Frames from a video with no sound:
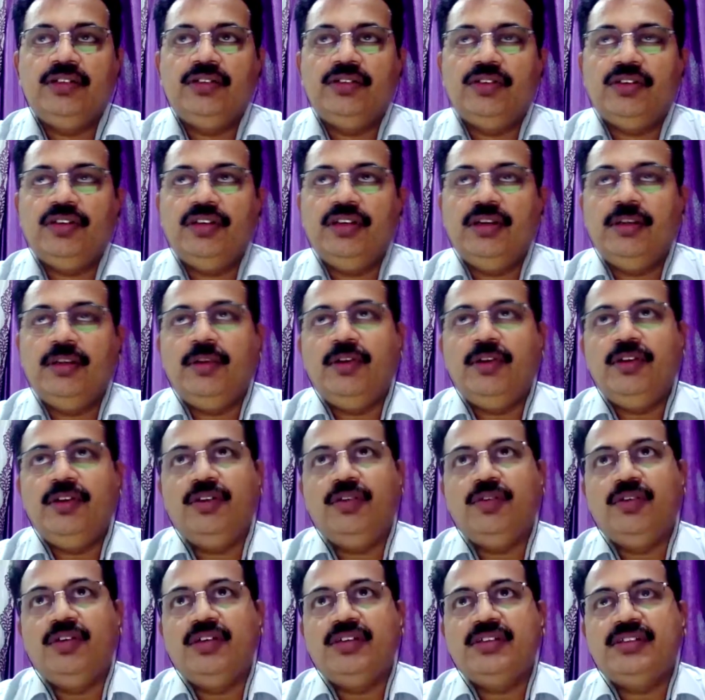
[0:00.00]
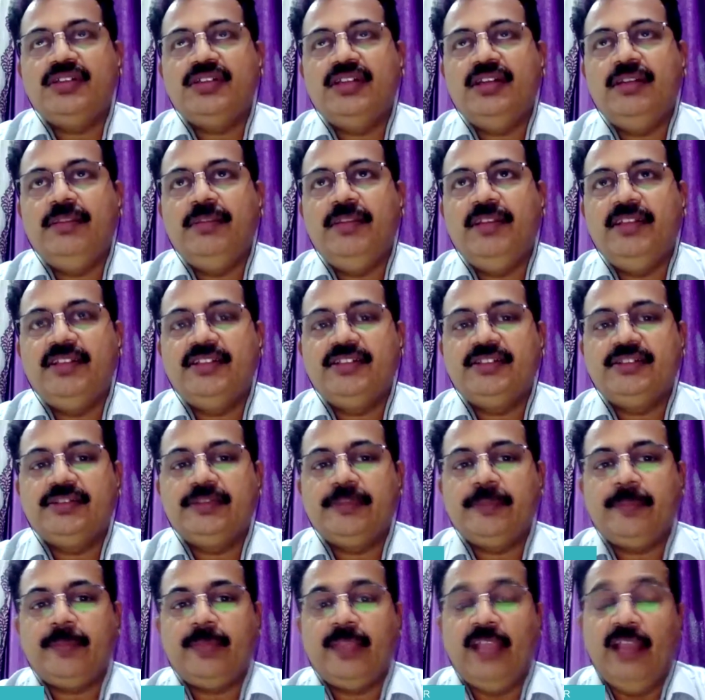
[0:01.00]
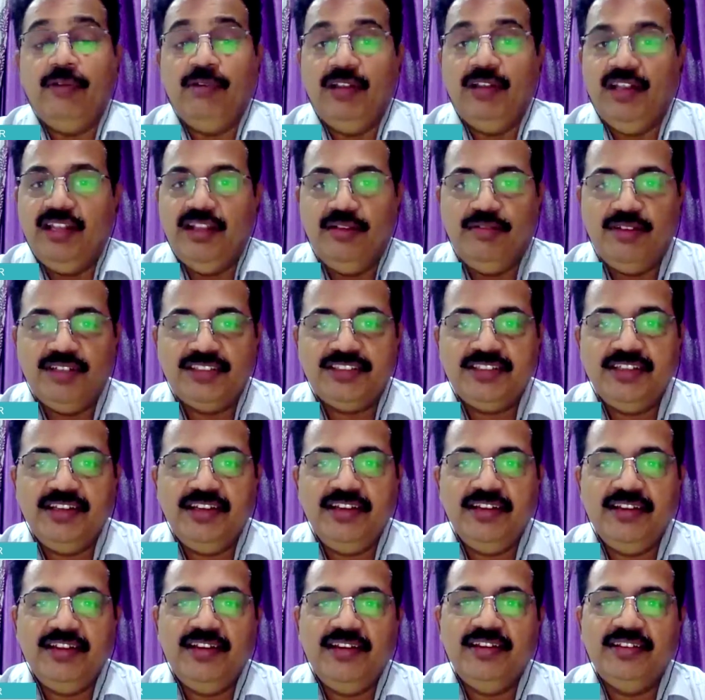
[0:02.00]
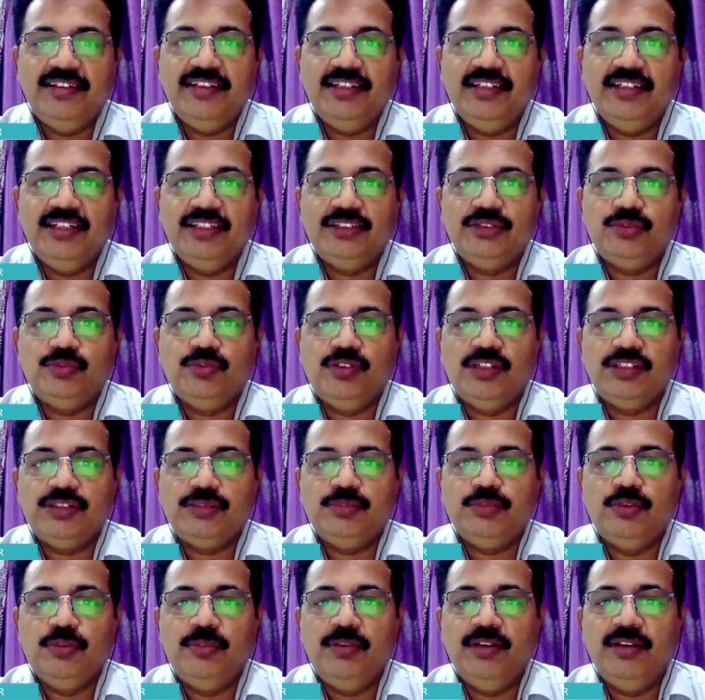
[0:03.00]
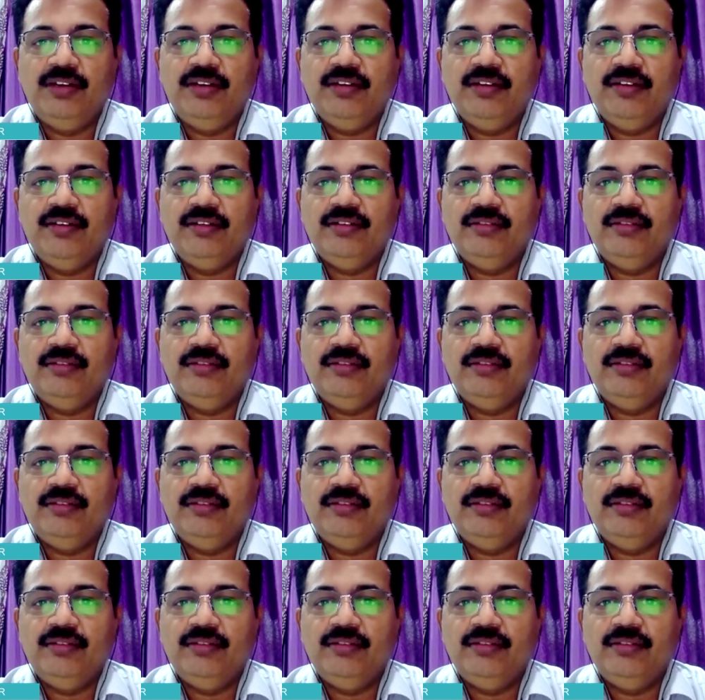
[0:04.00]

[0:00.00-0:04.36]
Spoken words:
Talking about the worst and best, I will never say anything is worst moment,